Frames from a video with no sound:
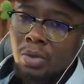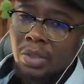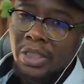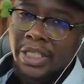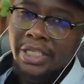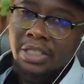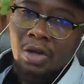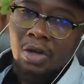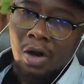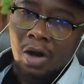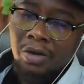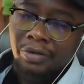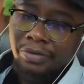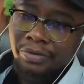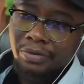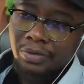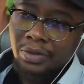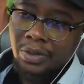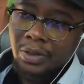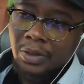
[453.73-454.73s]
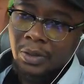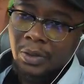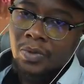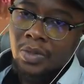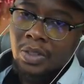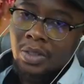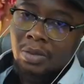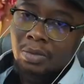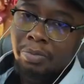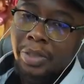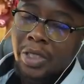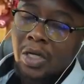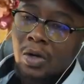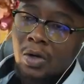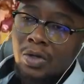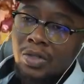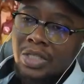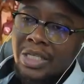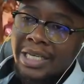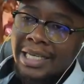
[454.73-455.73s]
it off
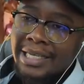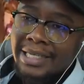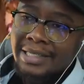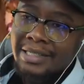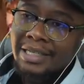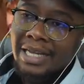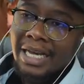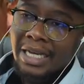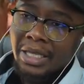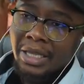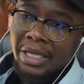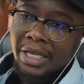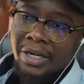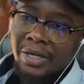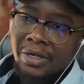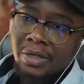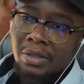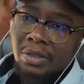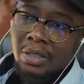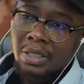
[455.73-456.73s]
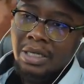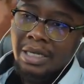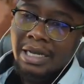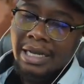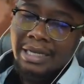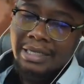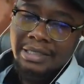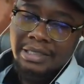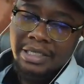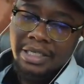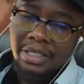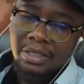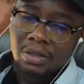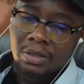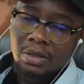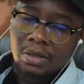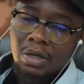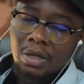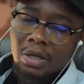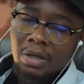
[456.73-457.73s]
because he stuck there
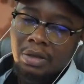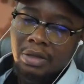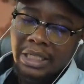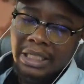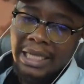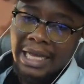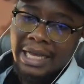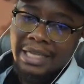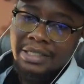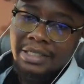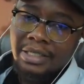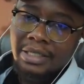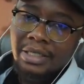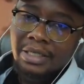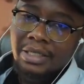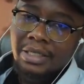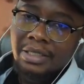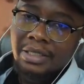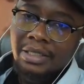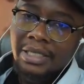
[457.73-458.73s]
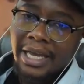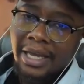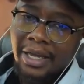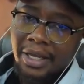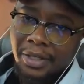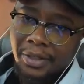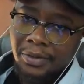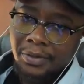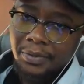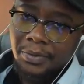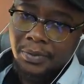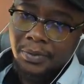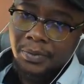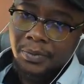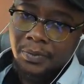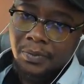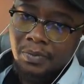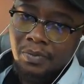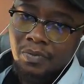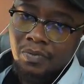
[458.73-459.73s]
until the last day.
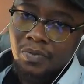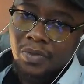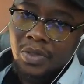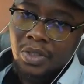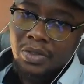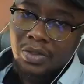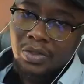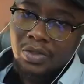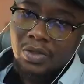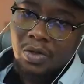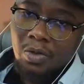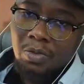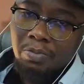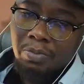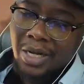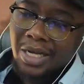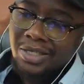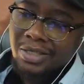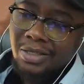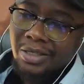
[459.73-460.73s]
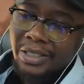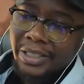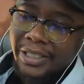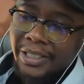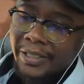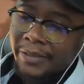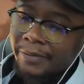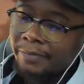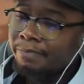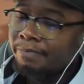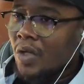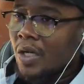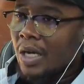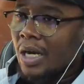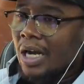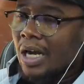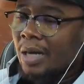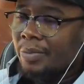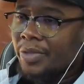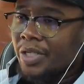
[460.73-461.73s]
So personally,
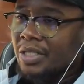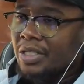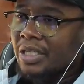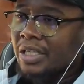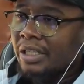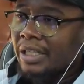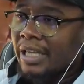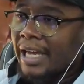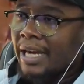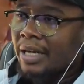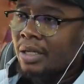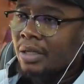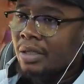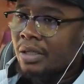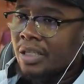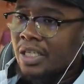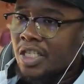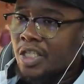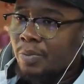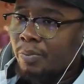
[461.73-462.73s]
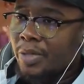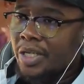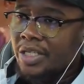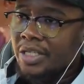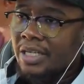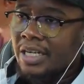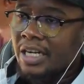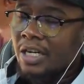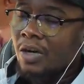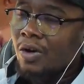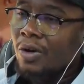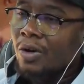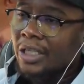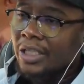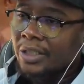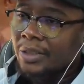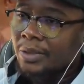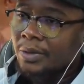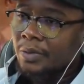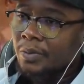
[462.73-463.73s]
I'm just glad there's peace in
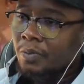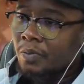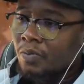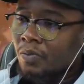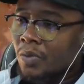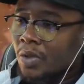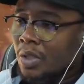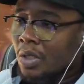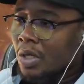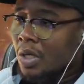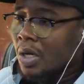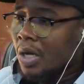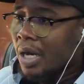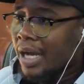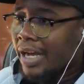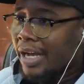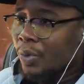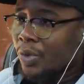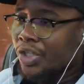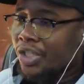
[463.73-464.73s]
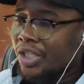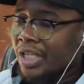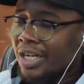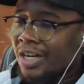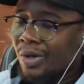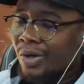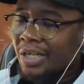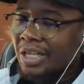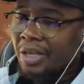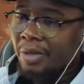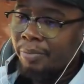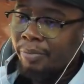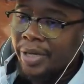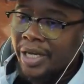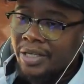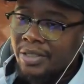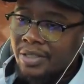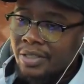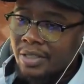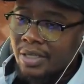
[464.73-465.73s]
Angola. I wish Angola the
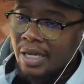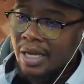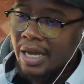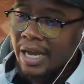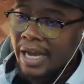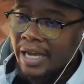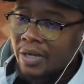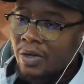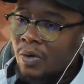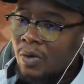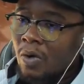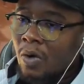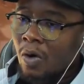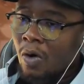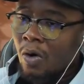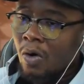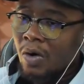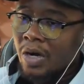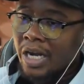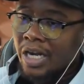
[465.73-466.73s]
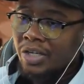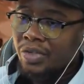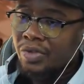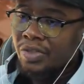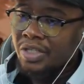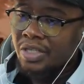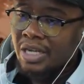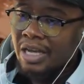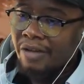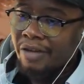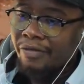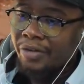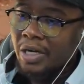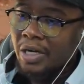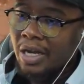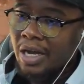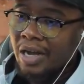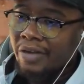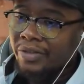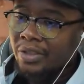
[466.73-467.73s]
best. I know all countries in
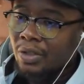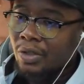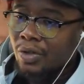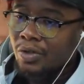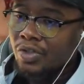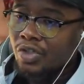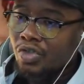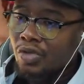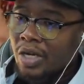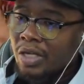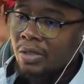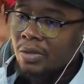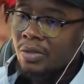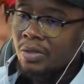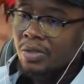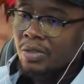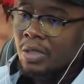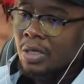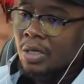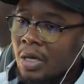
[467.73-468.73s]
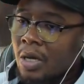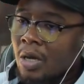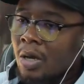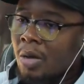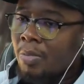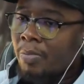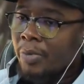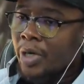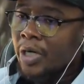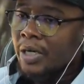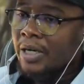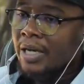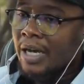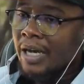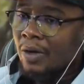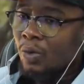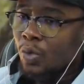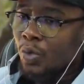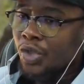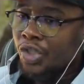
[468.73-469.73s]
Africa have a lot of struggles, but
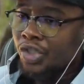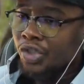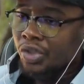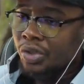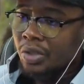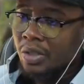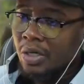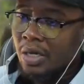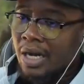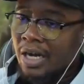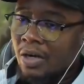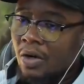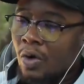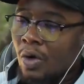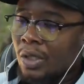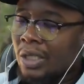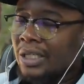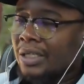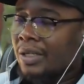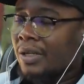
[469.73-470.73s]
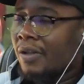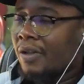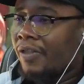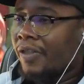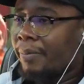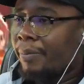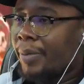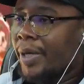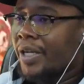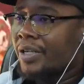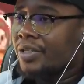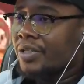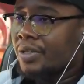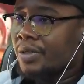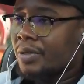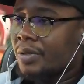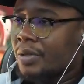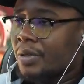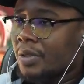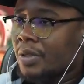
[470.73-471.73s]
I wish Angola the
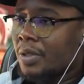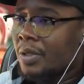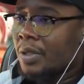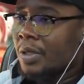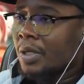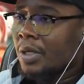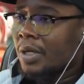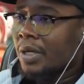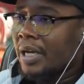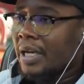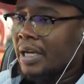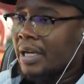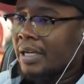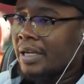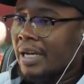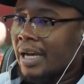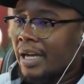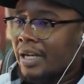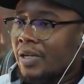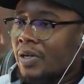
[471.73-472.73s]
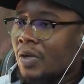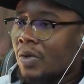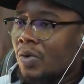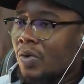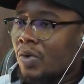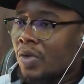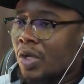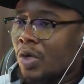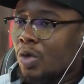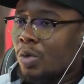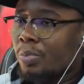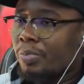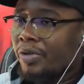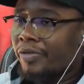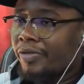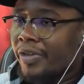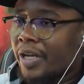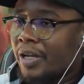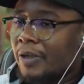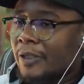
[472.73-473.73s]
best, and I know they will
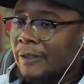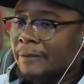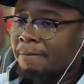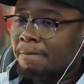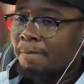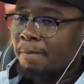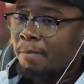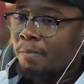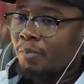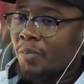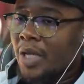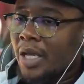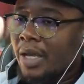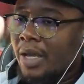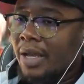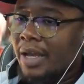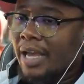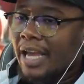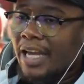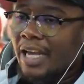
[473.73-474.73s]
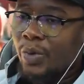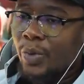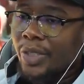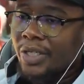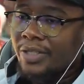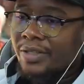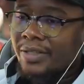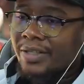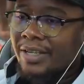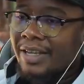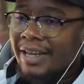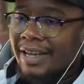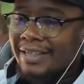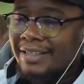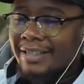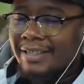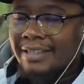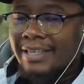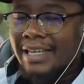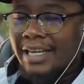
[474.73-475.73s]
prevail. Anyways, as
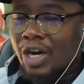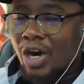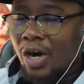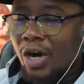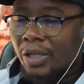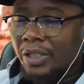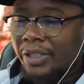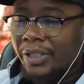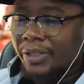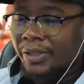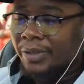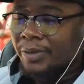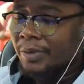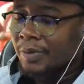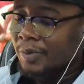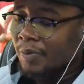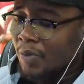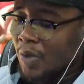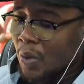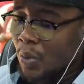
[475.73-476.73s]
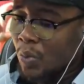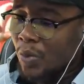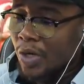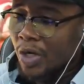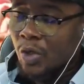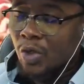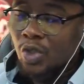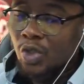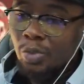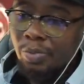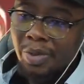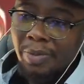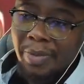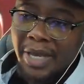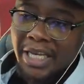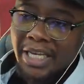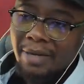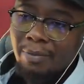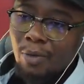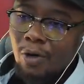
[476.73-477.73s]
I said earlier, we're going to be
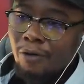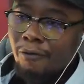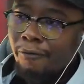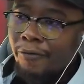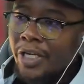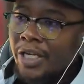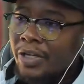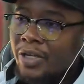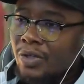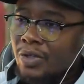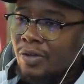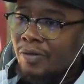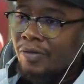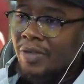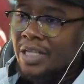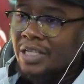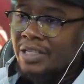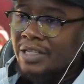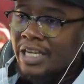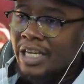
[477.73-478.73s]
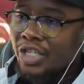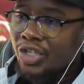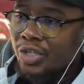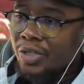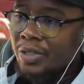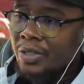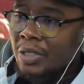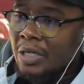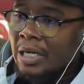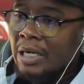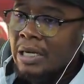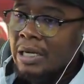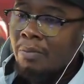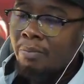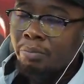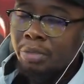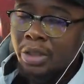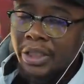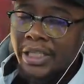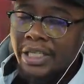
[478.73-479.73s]
making more videos of this nature.
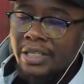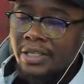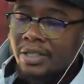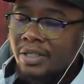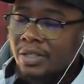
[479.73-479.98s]
Please,